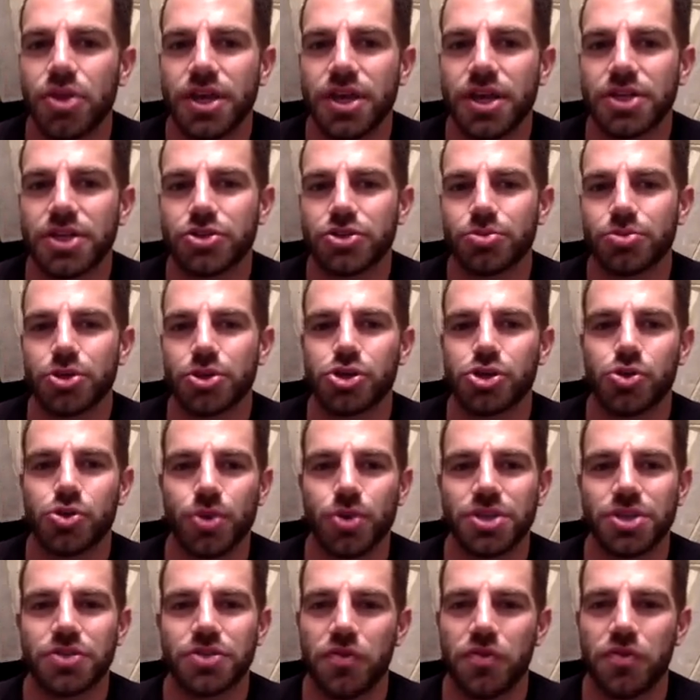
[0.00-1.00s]
it's from the
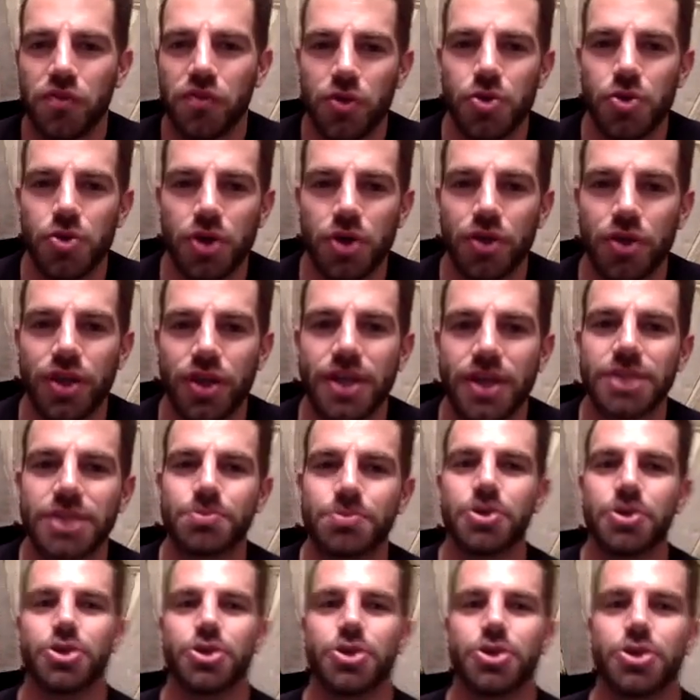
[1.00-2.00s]
choice of food. I think it's
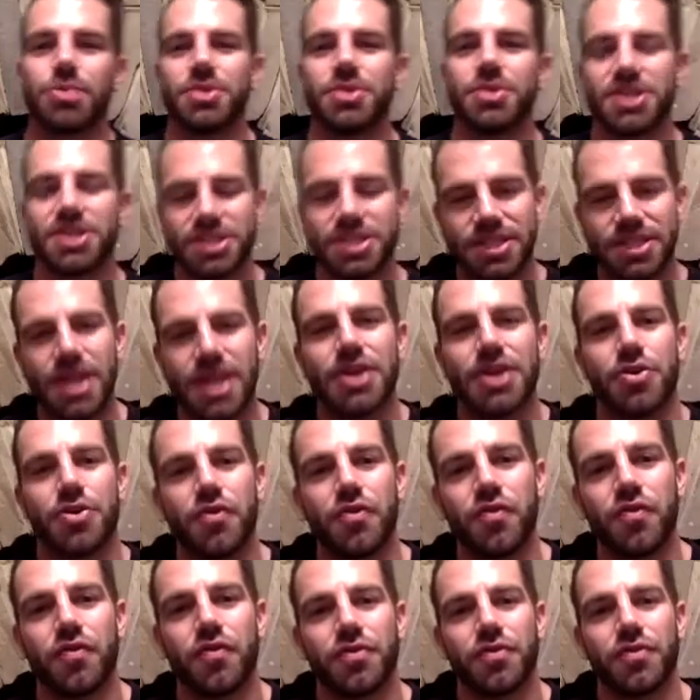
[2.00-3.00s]
because I'm in a state of,
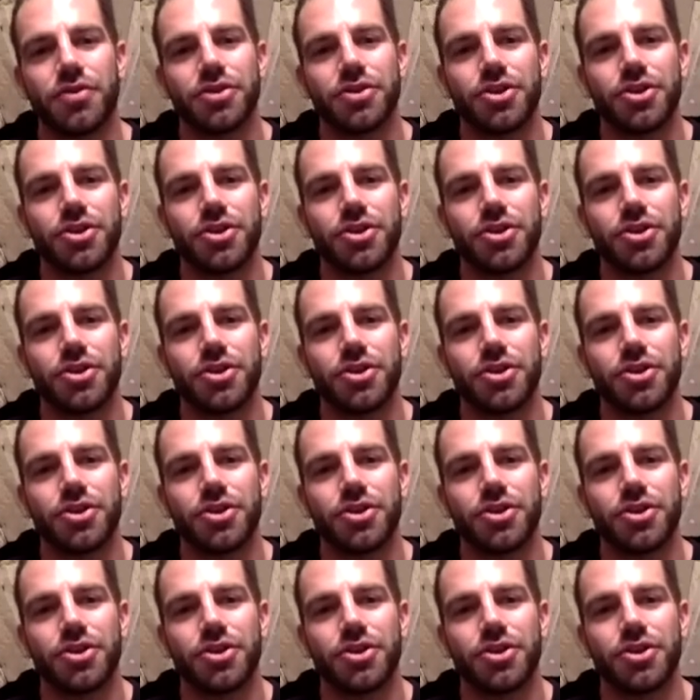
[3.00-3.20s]
you